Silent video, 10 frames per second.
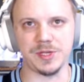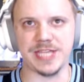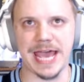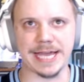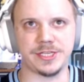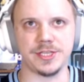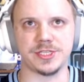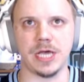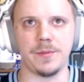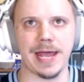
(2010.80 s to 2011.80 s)
what Dak does
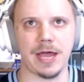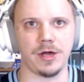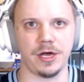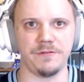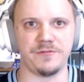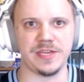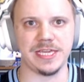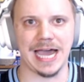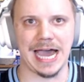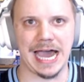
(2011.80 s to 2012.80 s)
coming out of
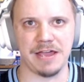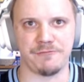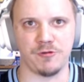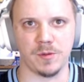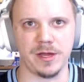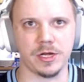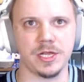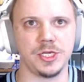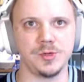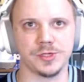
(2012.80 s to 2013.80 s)
the I form here. Going
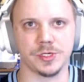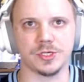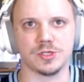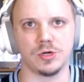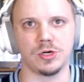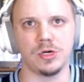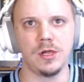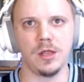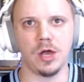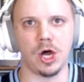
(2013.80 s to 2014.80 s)
to use her control
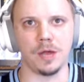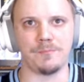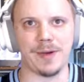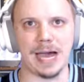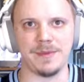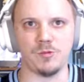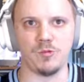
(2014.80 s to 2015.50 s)
on Bobby